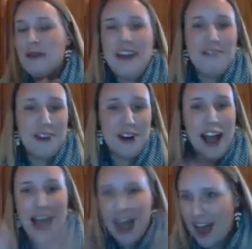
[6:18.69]

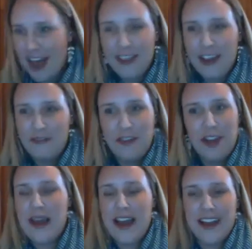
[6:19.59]
Whatever, I love
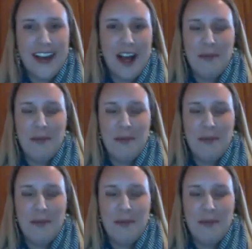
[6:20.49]
feedback.